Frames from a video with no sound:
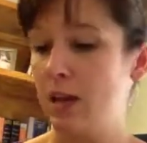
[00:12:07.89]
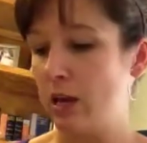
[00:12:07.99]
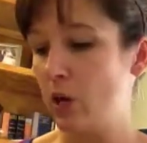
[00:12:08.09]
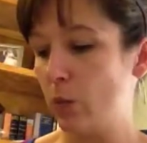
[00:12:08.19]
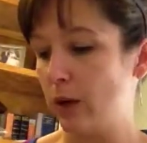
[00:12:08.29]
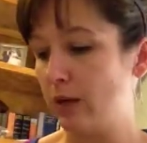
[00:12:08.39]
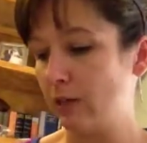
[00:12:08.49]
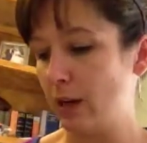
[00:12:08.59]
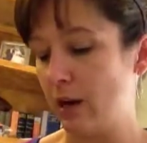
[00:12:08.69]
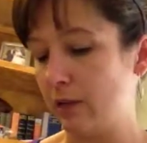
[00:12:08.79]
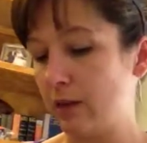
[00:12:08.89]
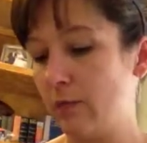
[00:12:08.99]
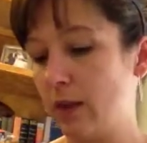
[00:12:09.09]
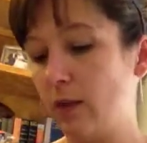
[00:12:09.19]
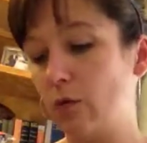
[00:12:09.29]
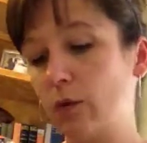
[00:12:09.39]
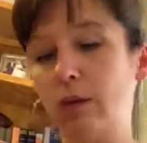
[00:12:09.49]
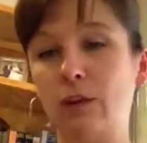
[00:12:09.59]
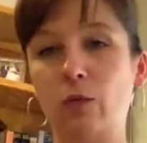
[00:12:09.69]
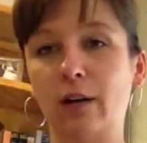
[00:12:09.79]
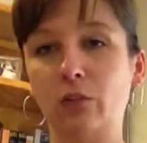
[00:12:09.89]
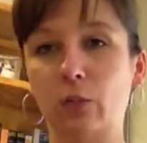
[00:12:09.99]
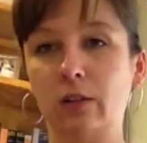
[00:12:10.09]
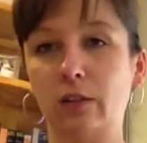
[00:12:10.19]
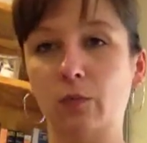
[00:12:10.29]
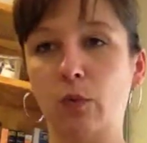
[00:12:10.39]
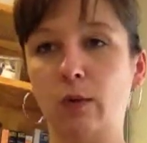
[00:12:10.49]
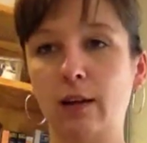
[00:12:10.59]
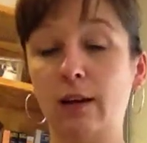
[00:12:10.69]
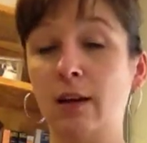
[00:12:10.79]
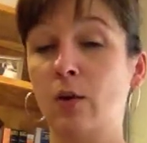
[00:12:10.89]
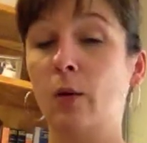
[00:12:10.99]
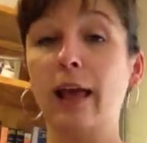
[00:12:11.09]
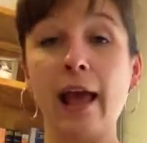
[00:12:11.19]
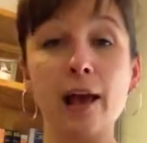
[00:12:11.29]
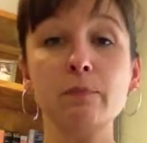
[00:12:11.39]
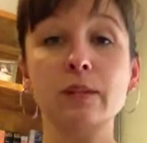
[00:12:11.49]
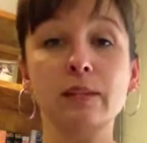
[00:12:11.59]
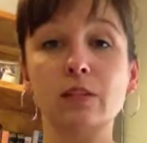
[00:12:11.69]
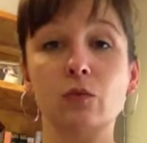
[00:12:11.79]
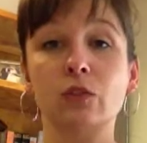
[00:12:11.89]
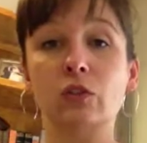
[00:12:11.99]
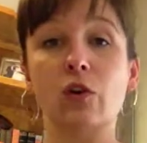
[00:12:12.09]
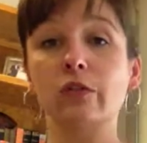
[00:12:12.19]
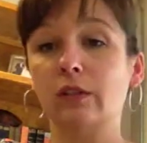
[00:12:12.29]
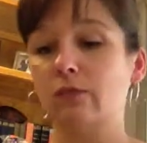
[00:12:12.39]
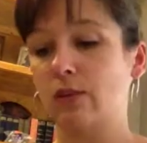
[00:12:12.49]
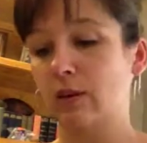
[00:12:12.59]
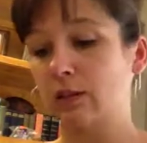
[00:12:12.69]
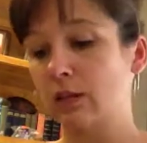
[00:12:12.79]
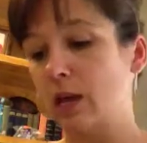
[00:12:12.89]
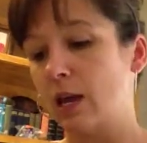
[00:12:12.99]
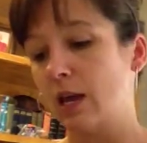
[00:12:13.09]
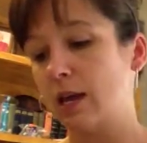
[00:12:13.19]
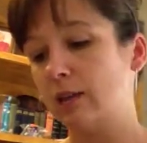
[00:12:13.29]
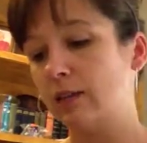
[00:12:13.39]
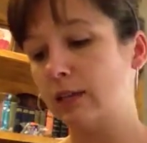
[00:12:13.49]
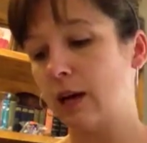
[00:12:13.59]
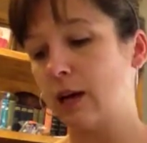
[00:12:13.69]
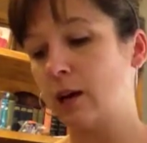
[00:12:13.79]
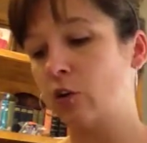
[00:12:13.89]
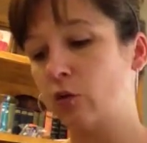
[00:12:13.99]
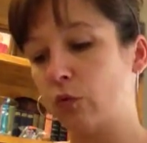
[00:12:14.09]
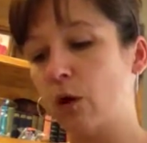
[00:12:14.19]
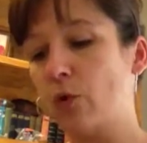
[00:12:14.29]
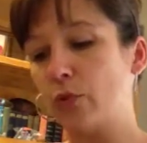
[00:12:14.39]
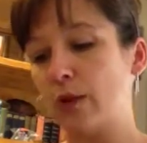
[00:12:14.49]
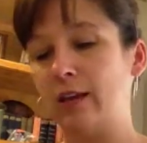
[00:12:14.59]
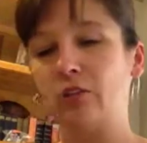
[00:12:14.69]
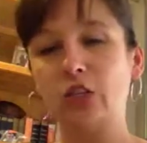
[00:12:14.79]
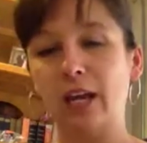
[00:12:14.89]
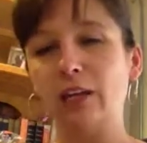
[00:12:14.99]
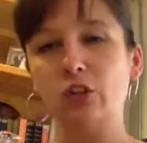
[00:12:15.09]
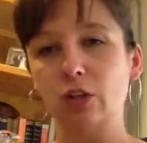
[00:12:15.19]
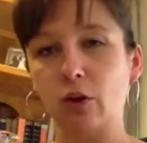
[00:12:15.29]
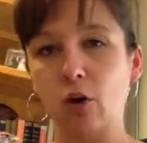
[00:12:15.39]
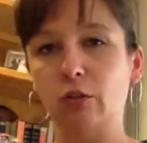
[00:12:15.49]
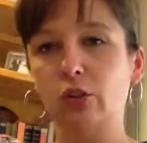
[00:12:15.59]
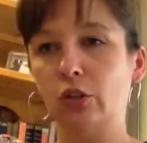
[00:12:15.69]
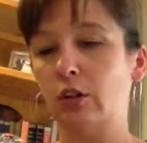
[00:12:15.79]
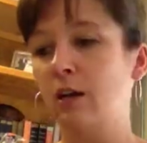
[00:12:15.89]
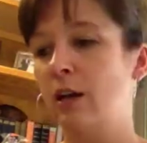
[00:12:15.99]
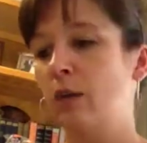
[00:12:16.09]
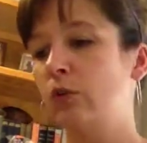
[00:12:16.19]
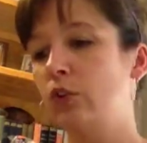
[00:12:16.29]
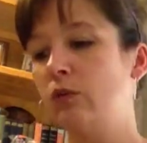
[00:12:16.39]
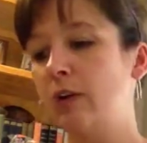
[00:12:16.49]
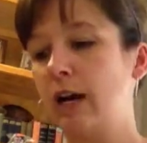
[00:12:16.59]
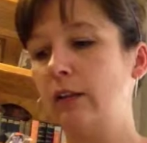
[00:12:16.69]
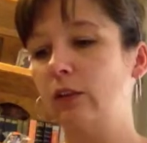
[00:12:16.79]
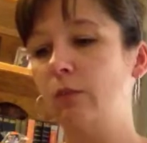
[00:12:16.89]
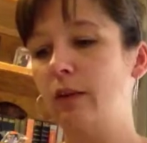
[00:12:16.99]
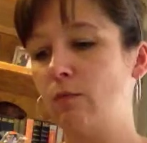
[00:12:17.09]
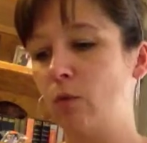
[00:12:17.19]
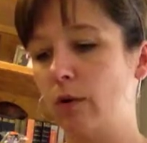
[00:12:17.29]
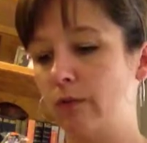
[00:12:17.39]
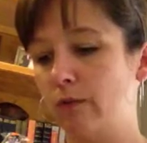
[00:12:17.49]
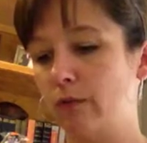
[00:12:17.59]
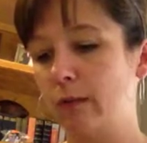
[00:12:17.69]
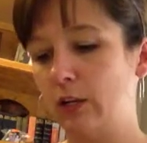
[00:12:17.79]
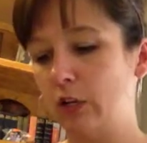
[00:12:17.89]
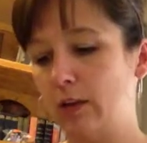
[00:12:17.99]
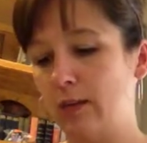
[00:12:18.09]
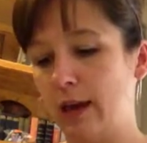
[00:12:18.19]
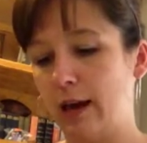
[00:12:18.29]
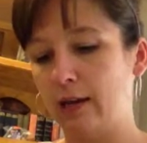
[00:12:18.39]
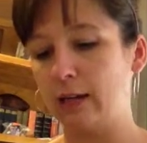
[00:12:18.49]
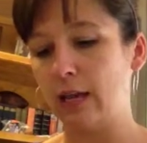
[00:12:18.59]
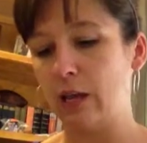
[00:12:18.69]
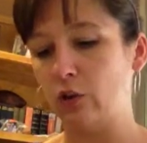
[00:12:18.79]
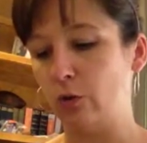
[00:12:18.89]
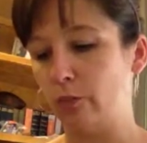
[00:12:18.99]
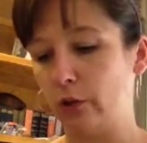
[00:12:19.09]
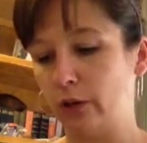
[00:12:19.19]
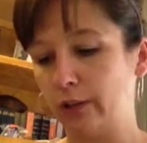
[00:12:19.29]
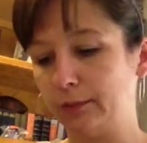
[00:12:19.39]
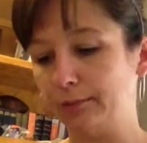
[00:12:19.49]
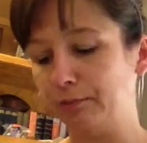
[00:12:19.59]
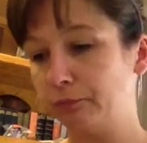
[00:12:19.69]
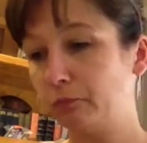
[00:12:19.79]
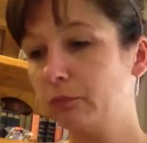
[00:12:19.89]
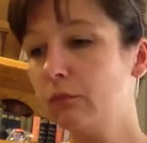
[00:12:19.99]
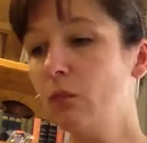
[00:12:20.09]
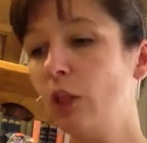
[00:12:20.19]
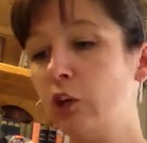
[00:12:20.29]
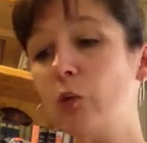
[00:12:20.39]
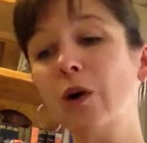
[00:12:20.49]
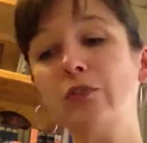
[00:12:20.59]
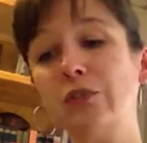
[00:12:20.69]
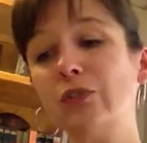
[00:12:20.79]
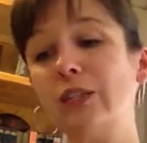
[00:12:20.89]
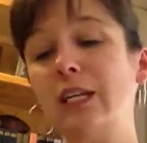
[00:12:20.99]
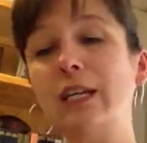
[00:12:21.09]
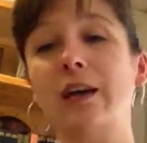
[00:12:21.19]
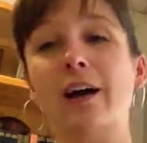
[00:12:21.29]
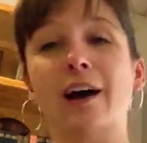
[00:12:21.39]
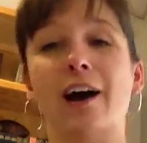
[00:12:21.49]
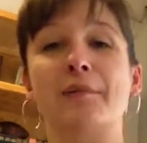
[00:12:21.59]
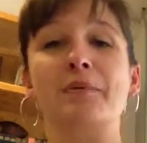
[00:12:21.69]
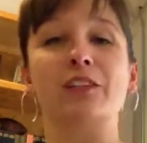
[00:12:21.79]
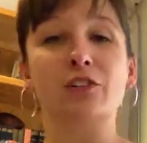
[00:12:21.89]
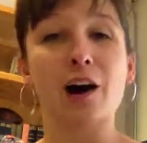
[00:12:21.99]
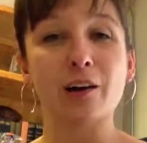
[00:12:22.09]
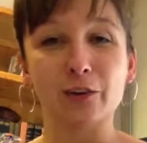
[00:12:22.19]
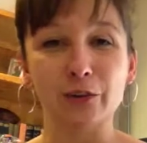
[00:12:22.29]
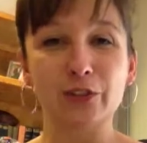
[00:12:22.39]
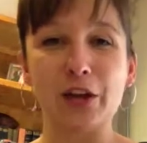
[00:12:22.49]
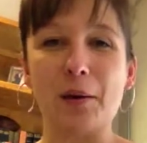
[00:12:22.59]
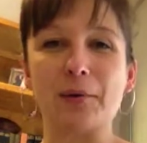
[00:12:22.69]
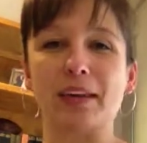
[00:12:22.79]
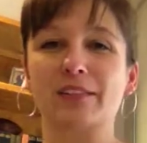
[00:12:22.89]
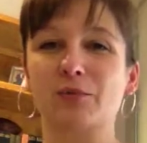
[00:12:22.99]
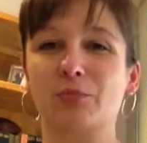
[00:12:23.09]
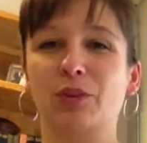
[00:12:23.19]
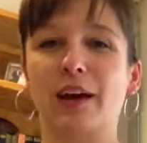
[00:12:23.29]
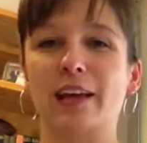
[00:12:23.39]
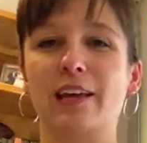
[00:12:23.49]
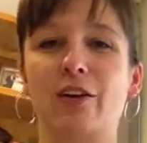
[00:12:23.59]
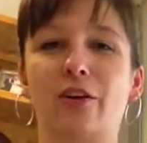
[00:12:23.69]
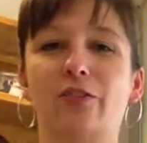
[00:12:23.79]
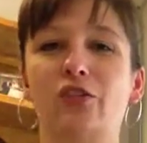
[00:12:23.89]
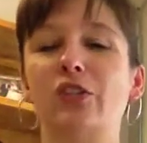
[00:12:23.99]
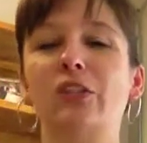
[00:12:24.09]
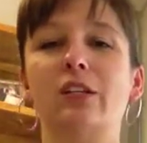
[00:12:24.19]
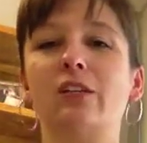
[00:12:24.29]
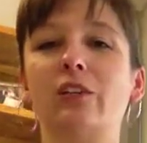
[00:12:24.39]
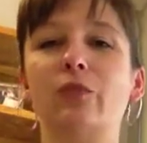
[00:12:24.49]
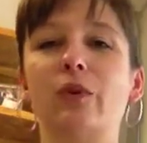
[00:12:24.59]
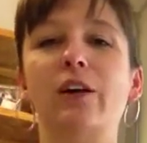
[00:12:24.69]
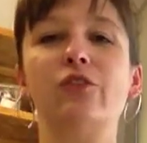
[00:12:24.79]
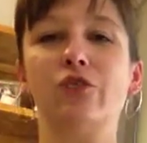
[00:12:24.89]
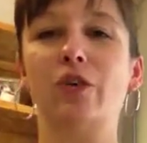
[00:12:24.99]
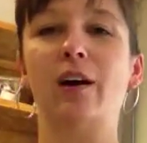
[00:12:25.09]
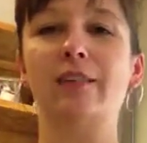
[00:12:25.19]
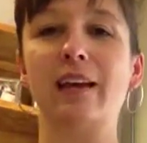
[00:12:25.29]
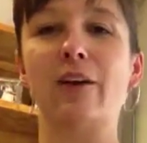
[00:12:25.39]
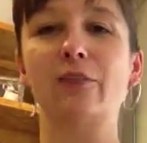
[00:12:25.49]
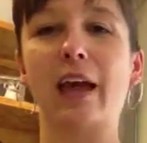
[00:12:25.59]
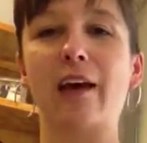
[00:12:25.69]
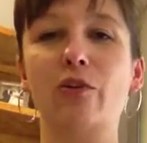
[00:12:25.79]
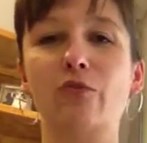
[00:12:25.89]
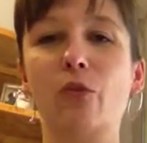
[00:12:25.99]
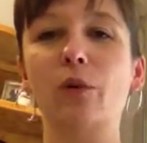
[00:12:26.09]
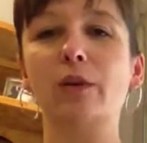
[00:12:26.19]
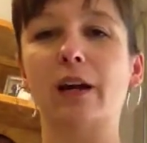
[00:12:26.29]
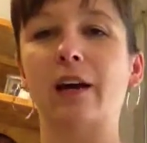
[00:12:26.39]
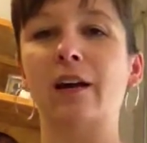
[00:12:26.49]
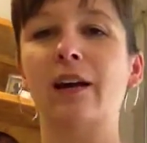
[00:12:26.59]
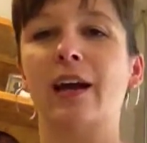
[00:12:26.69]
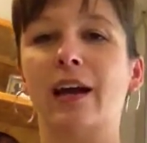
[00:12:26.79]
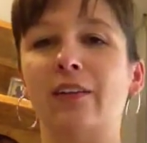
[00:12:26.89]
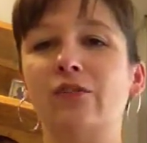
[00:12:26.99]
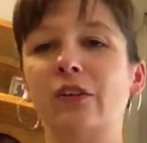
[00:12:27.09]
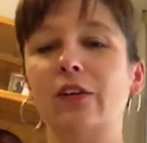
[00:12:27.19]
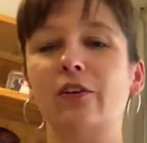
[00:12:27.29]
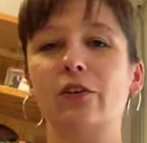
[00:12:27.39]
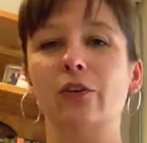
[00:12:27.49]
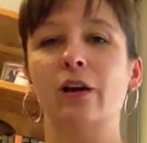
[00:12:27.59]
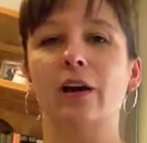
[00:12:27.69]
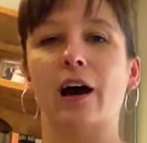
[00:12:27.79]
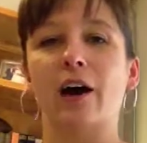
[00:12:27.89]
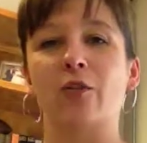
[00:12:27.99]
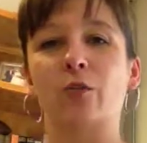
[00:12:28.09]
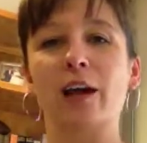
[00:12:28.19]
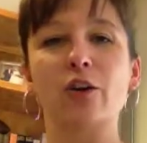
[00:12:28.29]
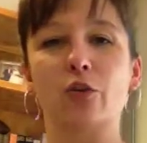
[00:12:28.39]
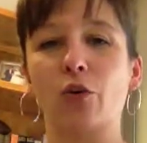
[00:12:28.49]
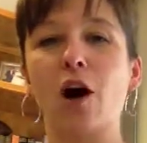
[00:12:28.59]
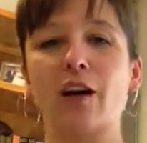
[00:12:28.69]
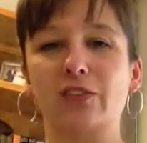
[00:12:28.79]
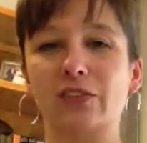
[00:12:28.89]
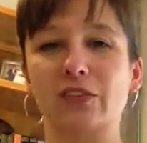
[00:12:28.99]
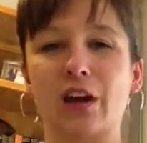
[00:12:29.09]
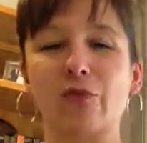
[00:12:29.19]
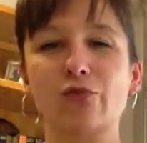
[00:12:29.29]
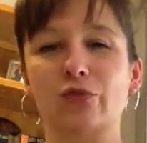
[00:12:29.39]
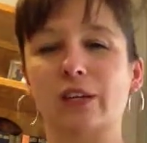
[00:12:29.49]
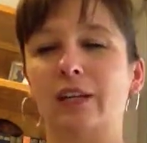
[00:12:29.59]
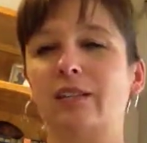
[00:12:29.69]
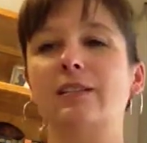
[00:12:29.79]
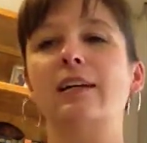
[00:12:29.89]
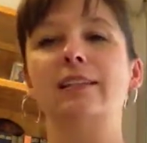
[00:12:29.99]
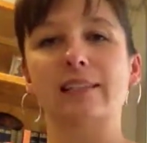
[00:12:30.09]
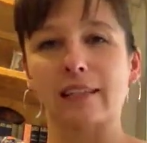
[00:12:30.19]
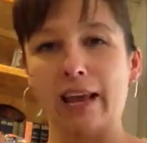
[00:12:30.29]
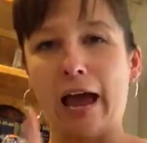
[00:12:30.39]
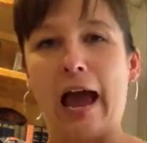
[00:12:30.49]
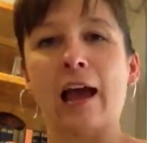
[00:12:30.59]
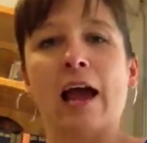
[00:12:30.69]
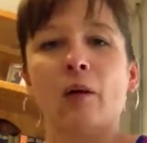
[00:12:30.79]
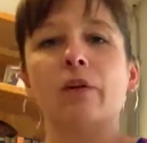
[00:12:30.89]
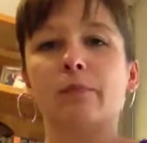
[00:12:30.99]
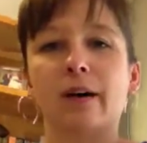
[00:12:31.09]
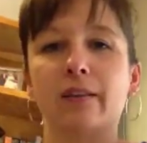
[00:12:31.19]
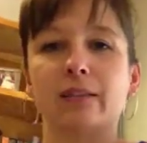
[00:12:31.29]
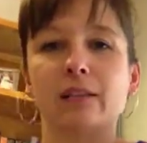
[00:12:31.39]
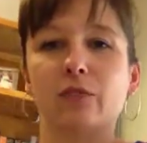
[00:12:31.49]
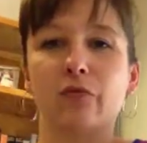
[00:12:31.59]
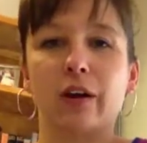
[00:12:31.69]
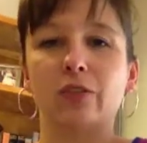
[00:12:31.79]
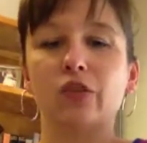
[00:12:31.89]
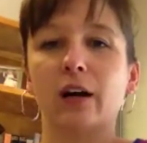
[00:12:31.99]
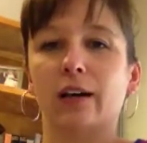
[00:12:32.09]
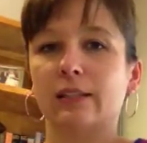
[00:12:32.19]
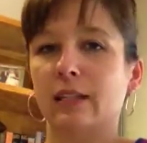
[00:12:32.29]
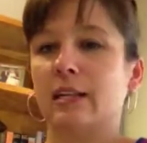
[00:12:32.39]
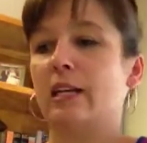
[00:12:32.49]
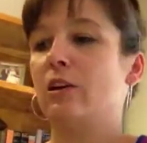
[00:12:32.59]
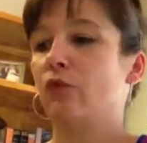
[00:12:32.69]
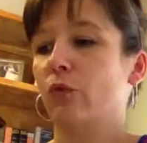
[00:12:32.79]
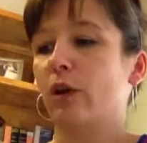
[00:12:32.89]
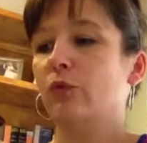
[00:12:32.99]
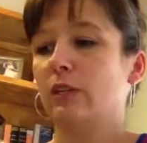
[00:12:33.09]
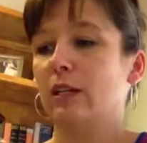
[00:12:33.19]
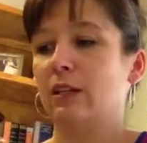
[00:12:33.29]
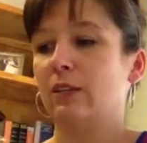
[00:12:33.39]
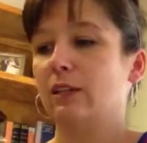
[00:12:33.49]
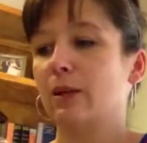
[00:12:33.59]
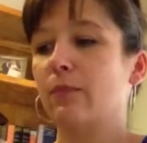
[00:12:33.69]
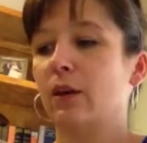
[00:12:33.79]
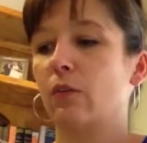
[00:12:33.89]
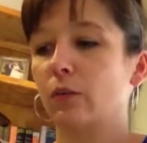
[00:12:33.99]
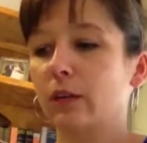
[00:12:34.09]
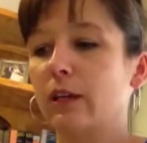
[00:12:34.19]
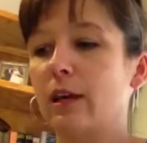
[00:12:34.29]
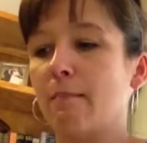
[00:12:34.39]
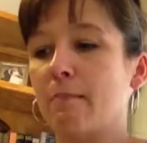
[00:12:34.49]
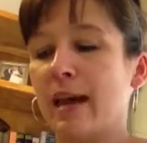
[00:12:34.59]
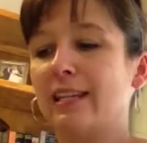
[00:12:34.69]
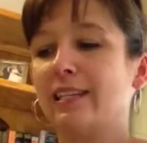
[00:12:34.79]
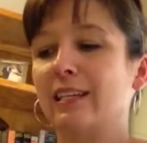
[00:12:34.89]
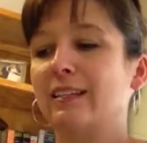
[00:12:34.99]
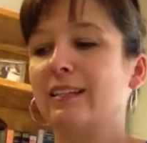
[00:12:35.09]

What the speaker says: It was something that really was well supported. What happens as a result of this is a growth and change in culture, which you've got a little bit more of information of that in your book. You also see McDonald's coming into play here. It's just a little restaurant out in California until Ray Kroc discovers it and says, I want to buy this as a franchise, and he grows it into something really amazing.